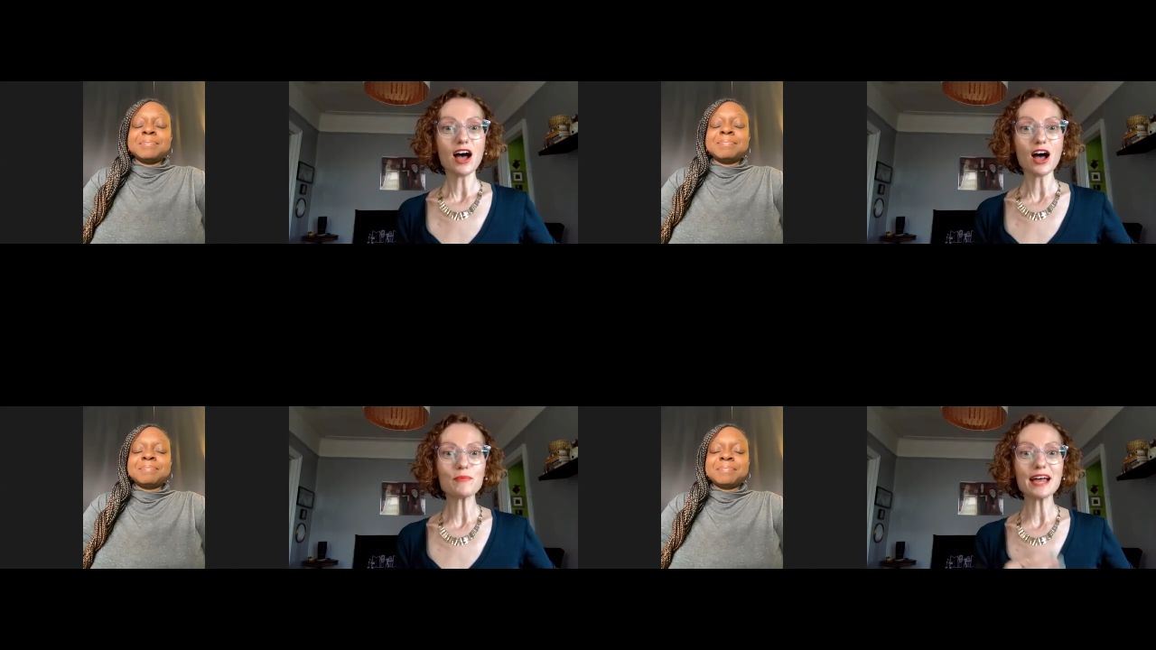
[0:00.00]

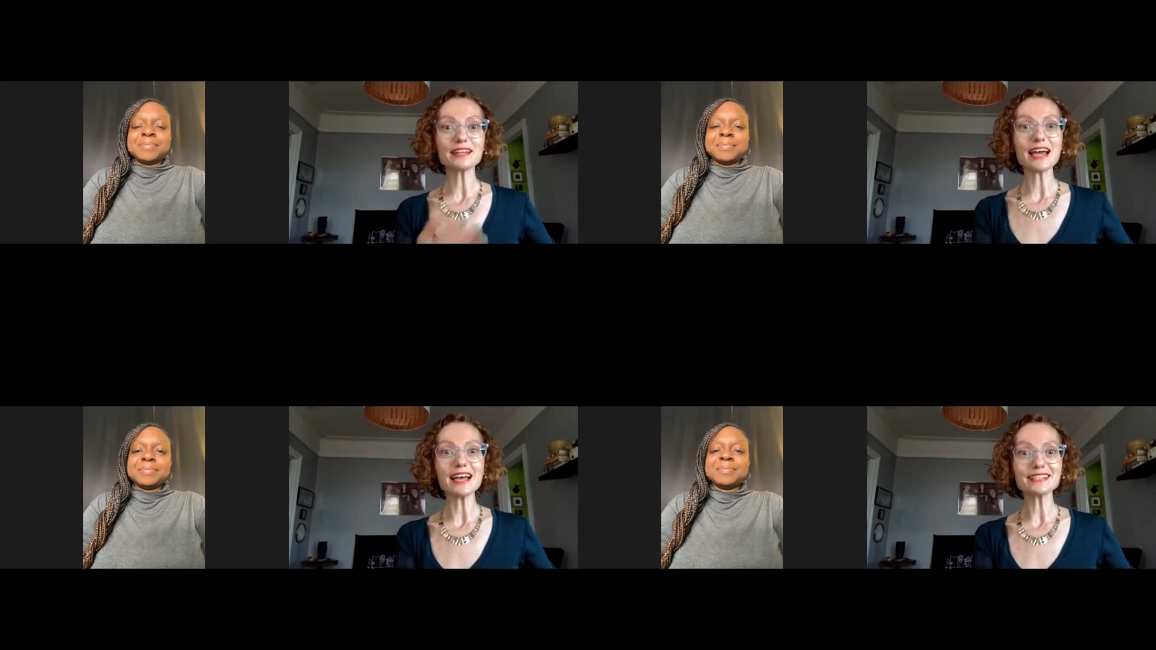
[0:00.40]
Speaker 1: Um, yeah.
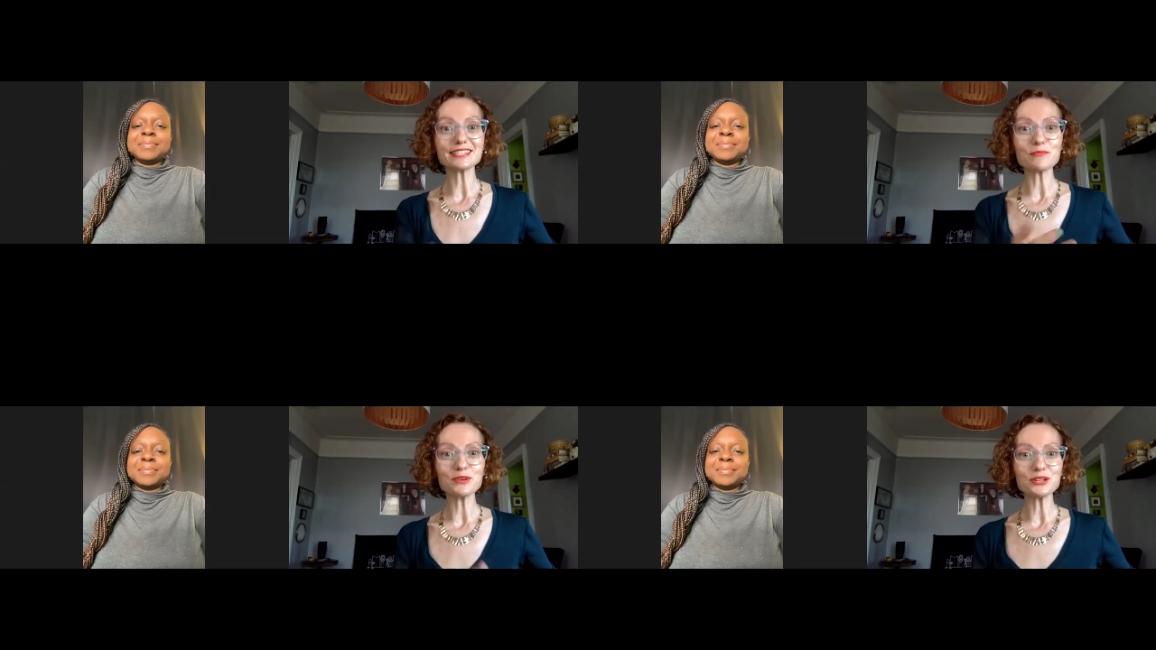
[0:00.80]
And
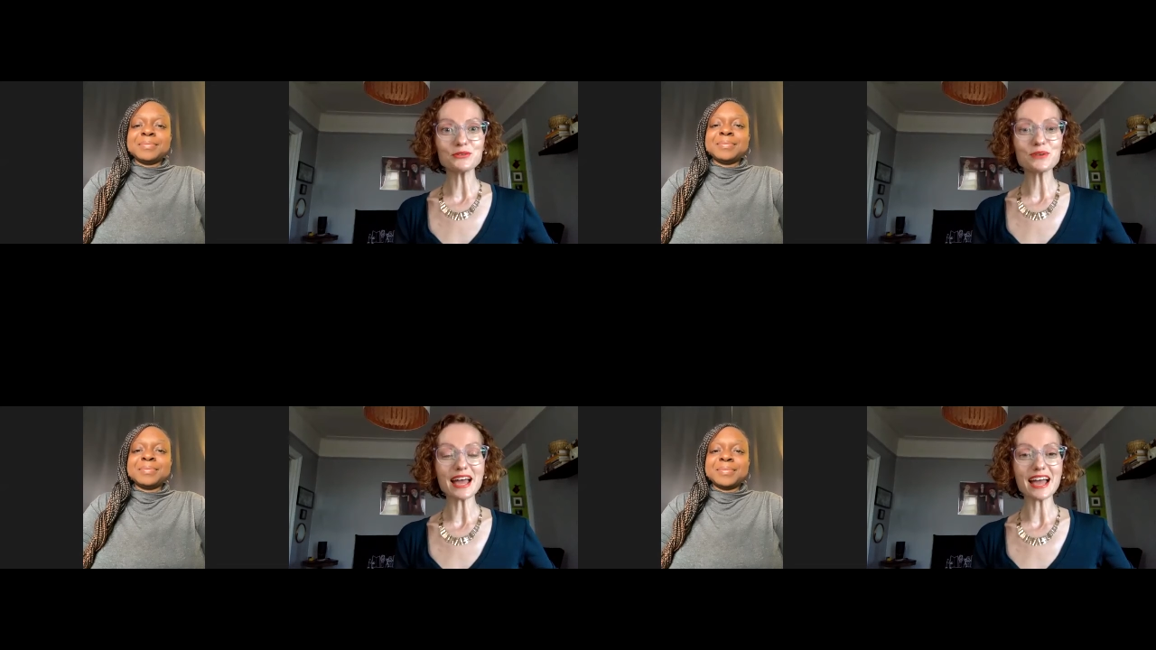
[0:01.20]
as someone
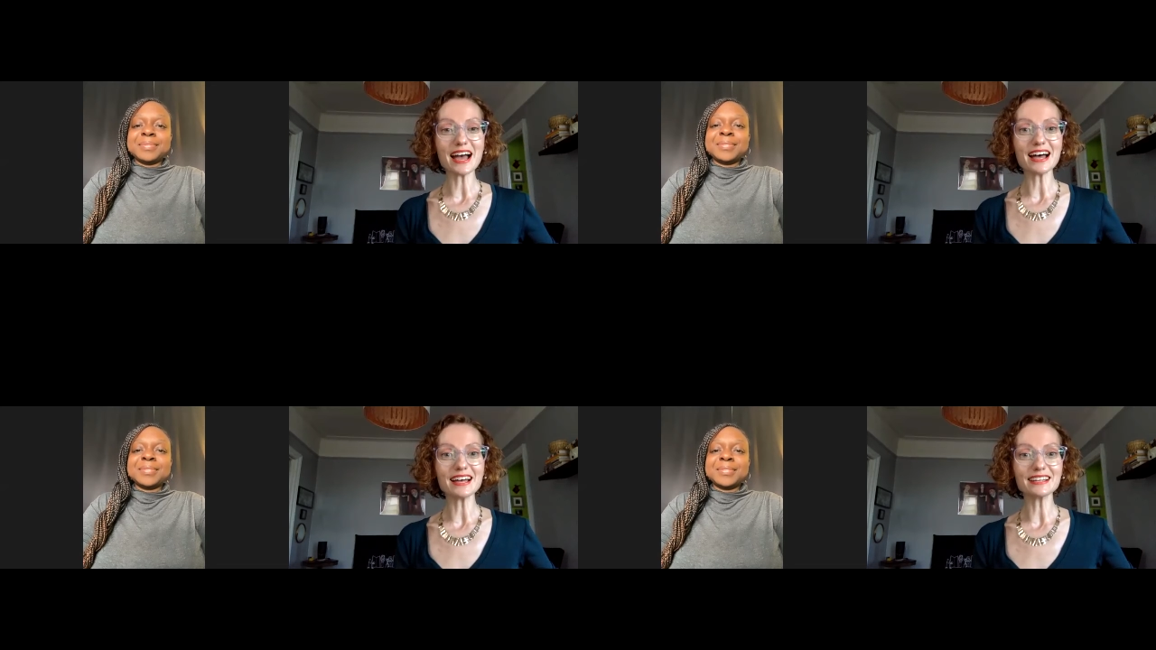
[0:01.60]
who
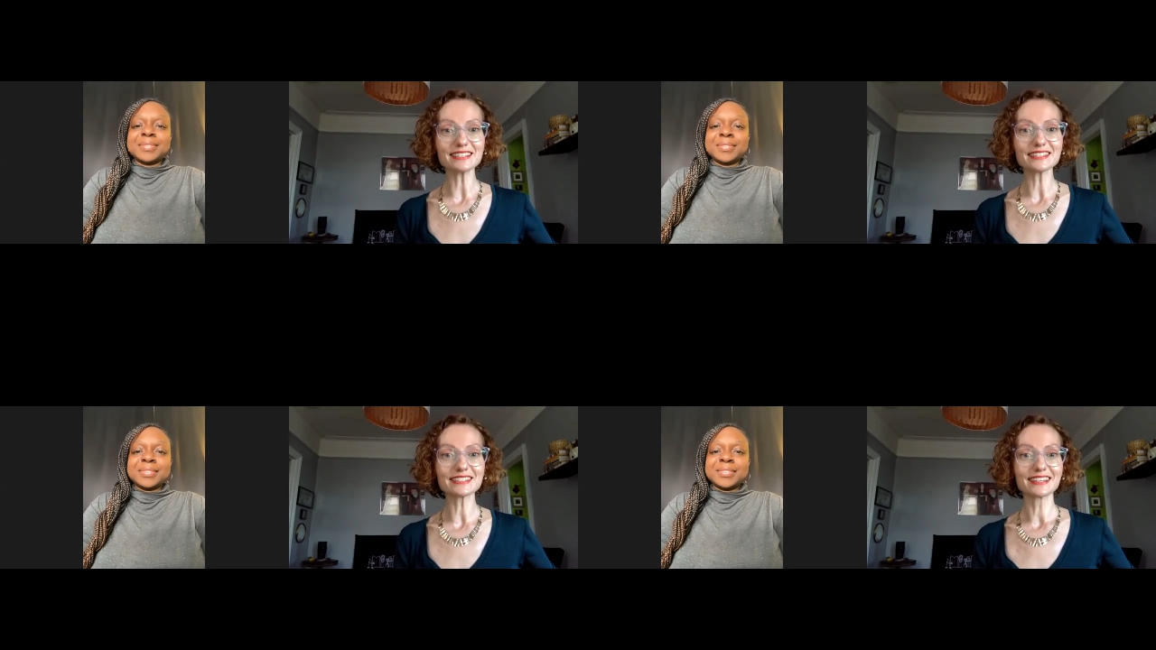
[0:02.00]

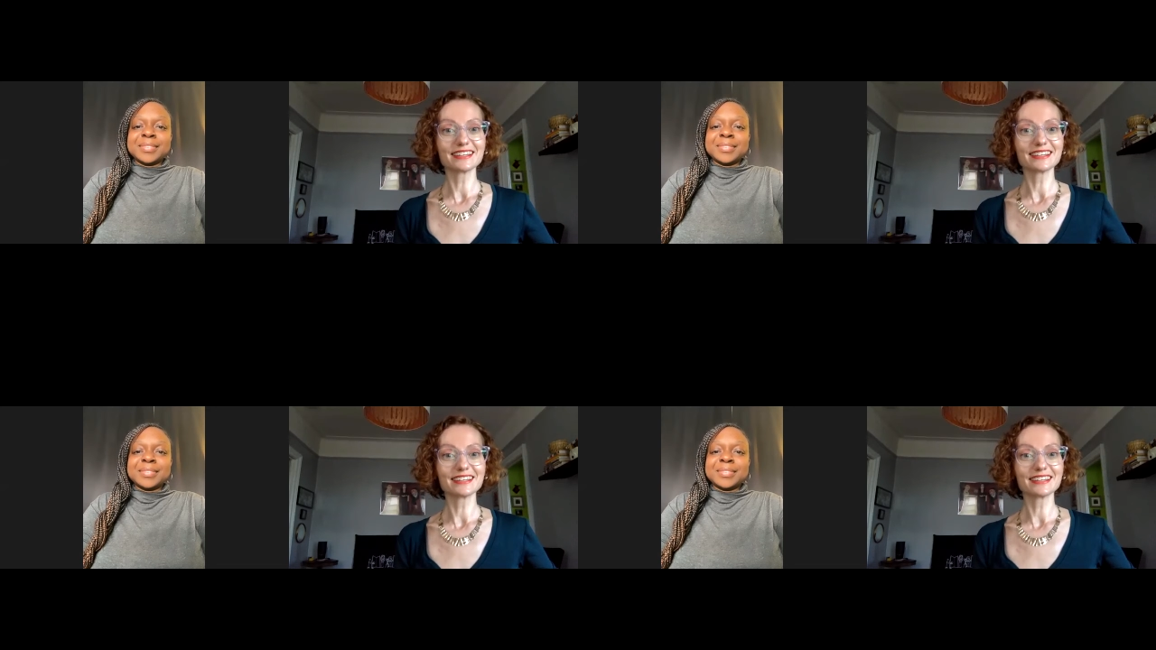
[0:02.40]
has,